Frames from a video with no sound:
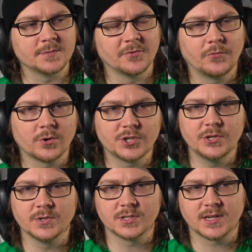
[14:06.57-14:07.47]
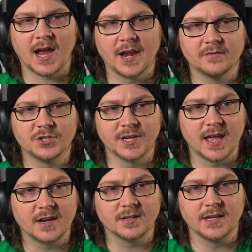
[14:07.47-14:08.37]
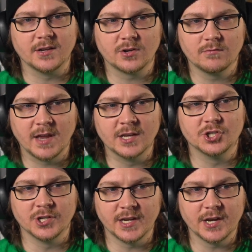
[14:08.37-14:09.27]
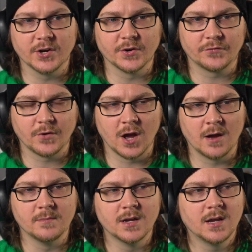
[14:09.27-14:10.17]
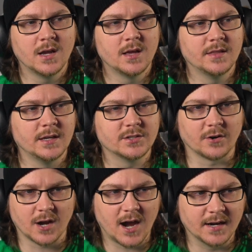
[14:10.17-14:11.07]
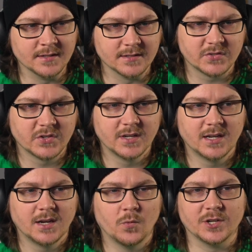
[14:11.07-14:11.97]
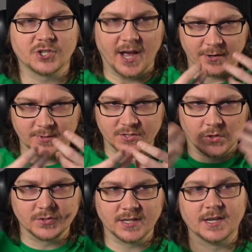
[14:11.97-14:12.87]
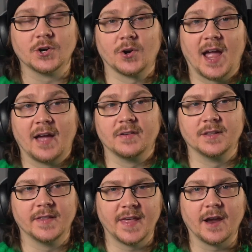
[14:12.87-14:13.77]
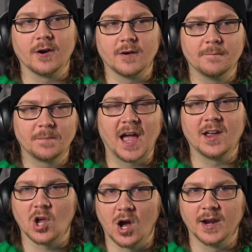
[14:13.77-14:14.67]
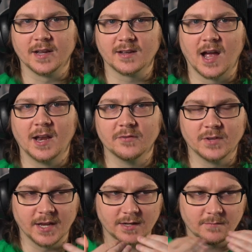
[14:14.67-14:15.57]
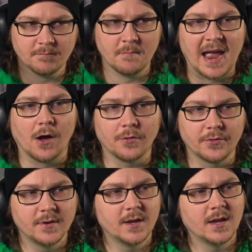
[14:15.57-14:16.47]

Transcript: Before, she was kind of genetically engineered from the Tarkatans, which kind of resulted in her having their iconic kind of like mouth.